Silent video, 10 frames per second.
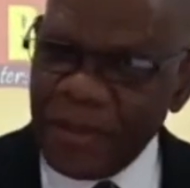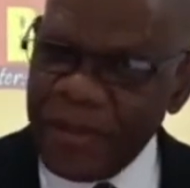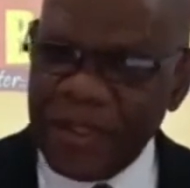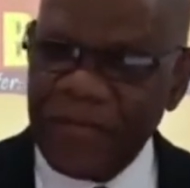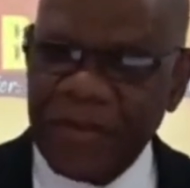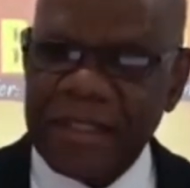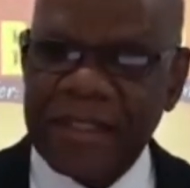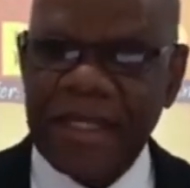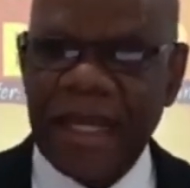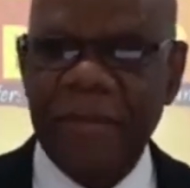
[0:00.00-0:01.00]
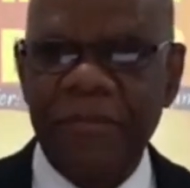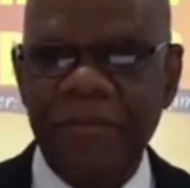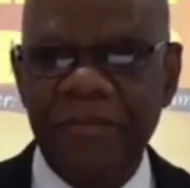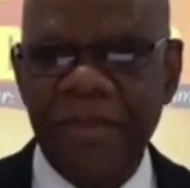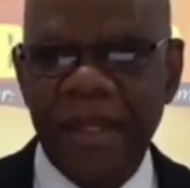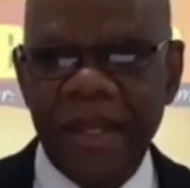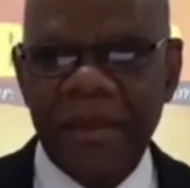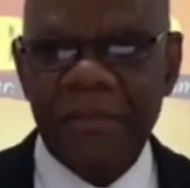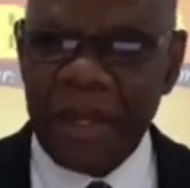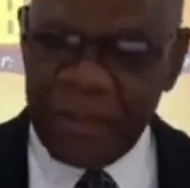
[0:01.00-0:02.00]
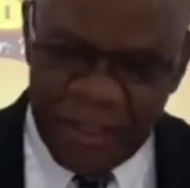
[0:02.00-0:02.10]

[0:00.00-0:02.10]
going to be a difficult time. Maybe